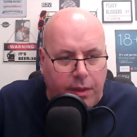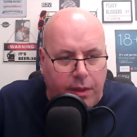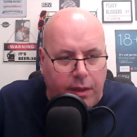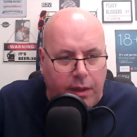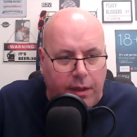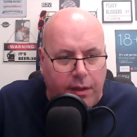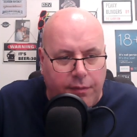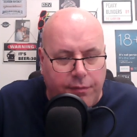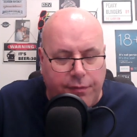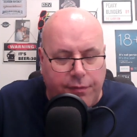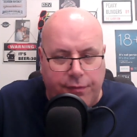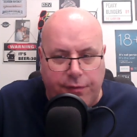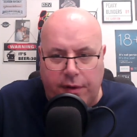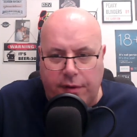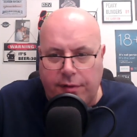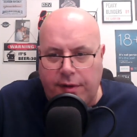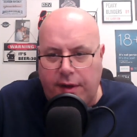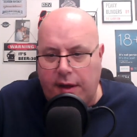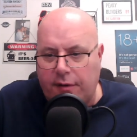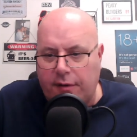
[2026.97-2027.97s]
I've
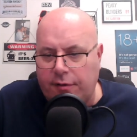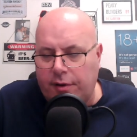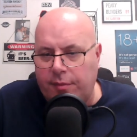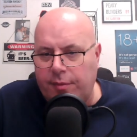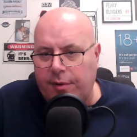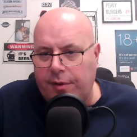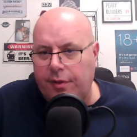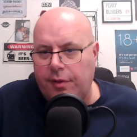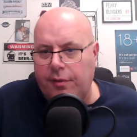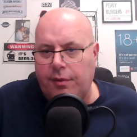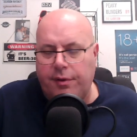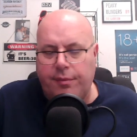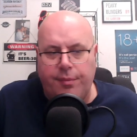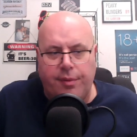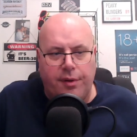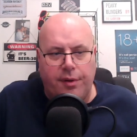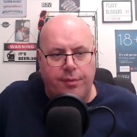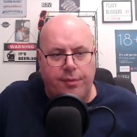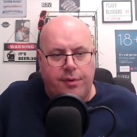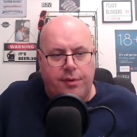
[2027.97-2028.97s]
only been to the one in
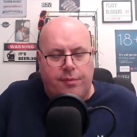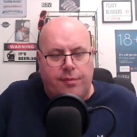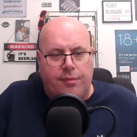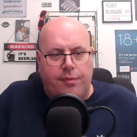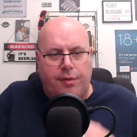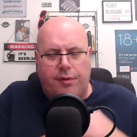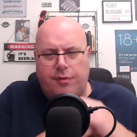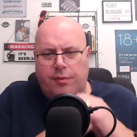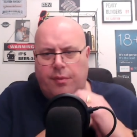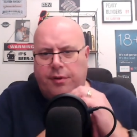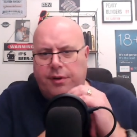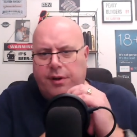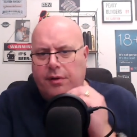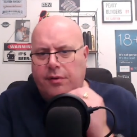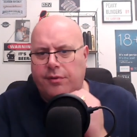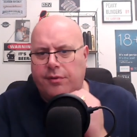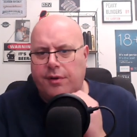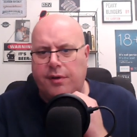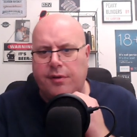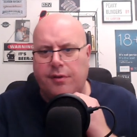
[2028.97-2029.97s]
Birmingham, but there's one in
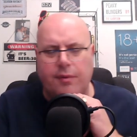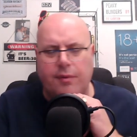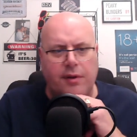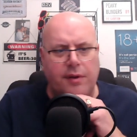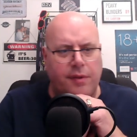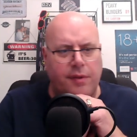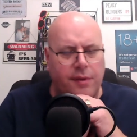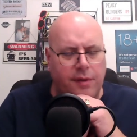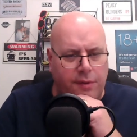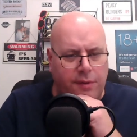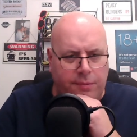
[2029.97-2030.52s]
London as well, isn't